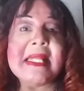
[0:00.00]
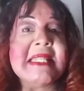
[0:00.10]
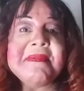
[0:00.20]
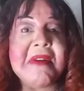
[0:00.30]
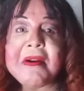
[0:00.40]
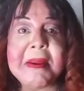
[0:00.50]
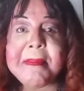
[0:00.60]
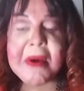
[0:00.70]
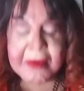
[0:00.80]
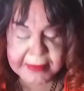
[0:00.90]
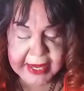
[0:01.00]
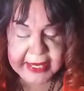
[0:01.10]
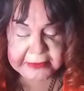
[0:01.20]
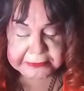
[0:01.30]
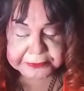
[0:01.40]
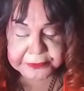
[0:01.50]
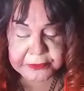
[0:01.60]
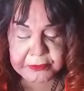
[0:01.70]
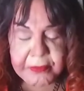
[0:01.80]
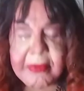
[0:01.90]
in this very moment.
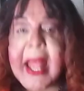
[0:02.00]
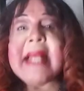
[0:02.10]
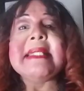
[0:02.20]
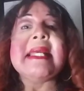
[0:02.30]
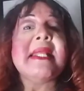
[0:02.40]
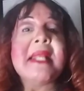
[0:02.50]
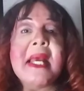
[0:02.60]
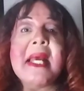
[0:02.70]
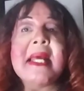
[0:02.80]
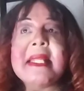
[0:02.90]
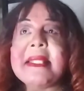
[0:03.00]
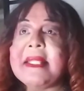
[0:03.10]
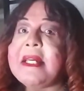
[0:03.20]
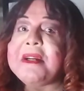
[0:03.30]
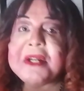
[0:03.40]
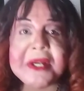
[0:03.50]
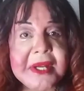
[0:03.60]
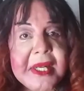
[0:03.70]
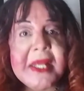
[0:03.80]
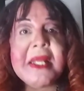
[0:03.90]
I said, the
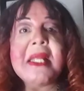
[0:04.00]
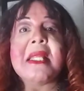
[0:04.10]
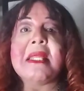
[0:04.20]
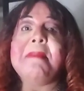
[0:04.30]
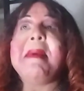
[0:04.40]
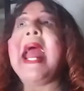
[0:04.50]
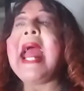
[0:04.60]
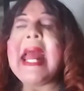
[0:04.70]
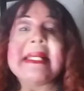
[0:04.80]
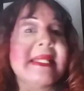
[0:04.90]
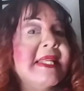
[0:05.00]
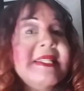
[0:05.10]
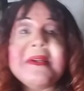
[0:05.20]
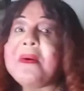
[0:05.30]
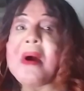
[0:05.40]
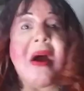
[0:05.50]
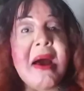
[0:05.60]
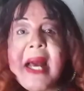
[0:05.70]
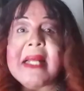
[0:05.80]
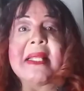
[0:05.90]
good, the bad, and the
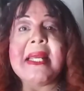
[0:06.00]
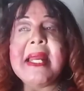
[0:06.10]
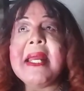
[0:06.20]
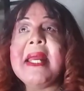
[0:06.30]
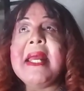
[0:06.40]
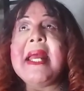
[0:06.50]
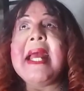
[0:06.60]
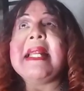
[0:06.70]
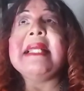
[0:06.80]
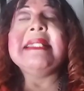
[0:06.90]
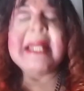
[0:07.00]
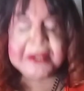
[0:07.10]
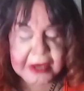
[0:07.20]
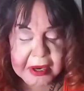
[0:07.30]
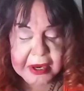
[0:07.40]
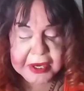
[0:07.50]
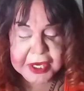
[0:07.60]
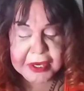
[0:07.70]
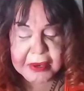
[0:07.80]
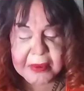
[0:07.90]
so-called ugly. And I said to her,
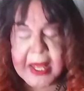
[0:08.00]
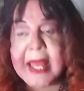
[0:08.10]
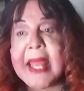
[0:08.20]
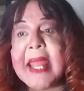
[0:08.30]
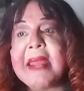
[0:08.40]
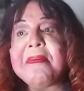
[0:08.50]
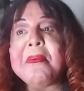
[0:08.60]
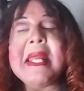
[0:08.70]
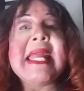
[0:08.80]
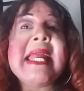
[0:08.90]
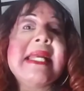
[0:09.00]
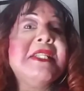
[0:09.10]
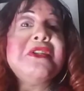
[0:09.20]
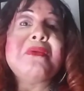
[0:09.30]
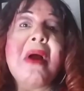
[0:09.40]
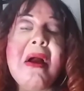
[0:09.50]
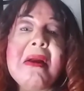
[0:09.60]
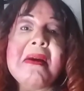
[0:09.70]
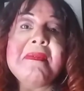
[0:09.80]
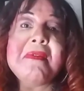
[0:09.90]
you know, if we can get
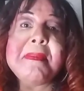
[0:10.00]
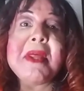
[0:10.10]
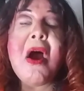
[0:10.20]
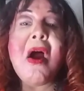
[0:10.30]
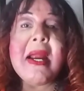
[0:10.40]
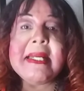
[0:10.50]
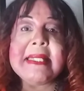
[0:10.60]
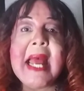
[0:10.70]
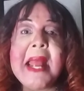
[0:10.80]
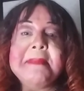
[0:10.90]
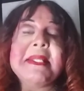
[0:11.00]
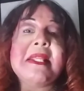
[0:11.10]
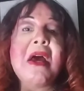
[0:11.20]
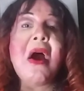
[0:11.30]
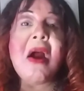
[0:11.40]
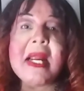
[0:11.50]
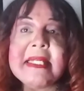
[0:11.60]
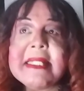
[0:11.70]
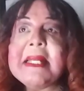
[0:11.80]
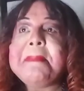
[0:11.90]
stronger from the hard times and the
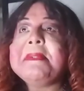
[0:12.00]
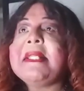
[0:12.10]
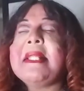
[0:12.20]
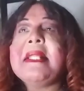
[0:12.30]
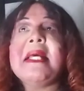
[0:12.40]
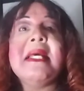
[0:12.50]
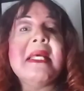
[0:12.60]
hardships and